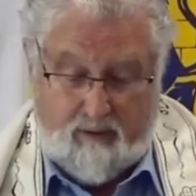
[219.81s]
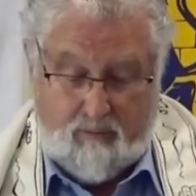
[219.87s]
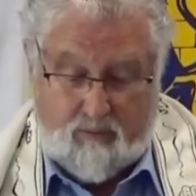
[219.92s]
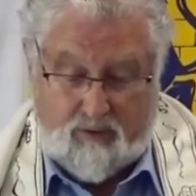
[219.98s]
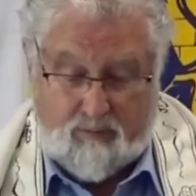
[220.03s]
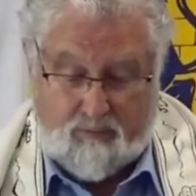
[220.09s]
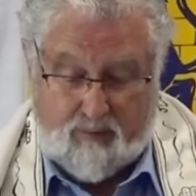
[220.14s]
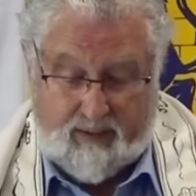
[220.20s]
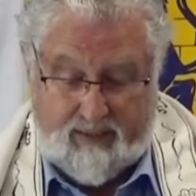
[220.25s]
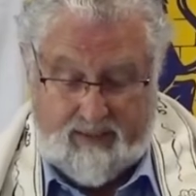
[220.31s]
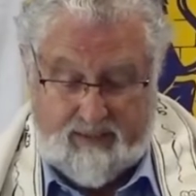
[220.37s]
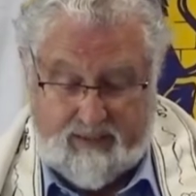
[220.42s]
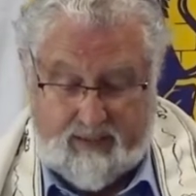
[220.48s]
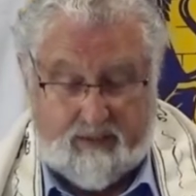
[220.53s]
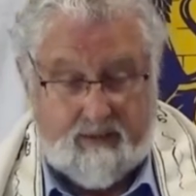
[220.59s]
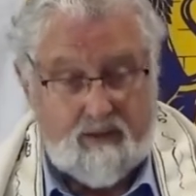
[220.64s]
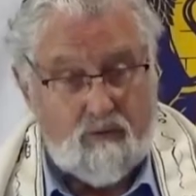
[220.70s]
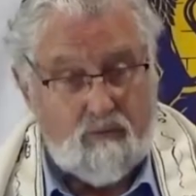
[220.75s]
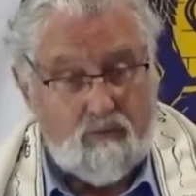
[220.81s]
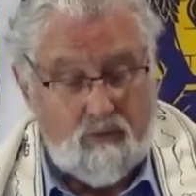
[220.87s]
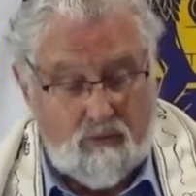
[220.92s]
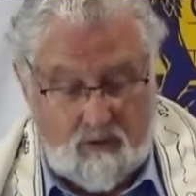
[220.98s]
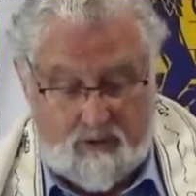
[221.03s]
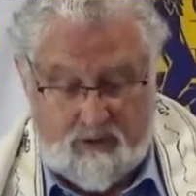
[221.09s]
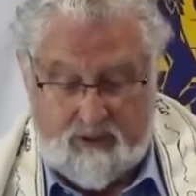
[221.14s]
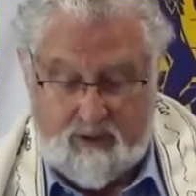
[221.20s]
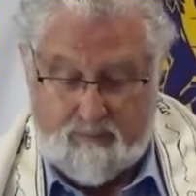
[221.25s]
was placed under the
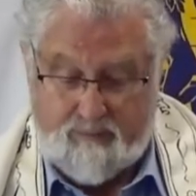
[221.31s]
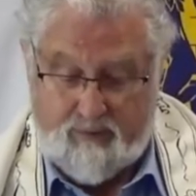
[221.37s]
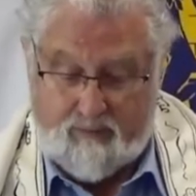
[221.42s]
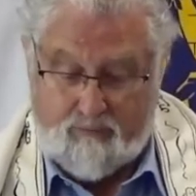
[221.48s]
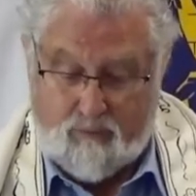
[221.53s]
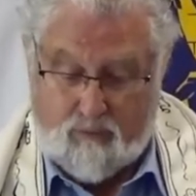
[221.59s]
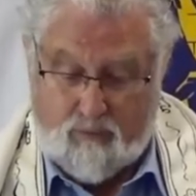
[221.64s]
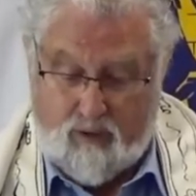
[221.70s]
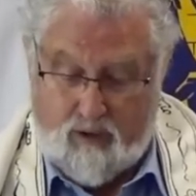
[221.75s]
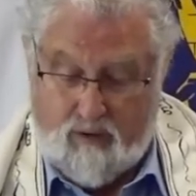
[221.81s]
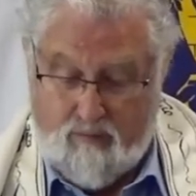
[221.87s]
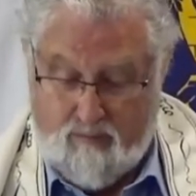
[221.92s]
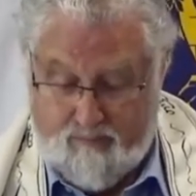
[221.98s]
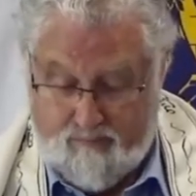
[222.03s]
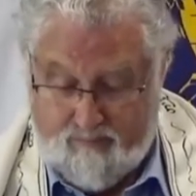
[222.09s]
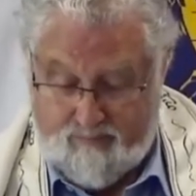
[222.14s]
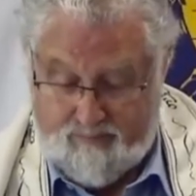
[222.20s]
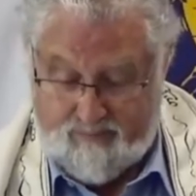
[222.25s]
rulership of Rome.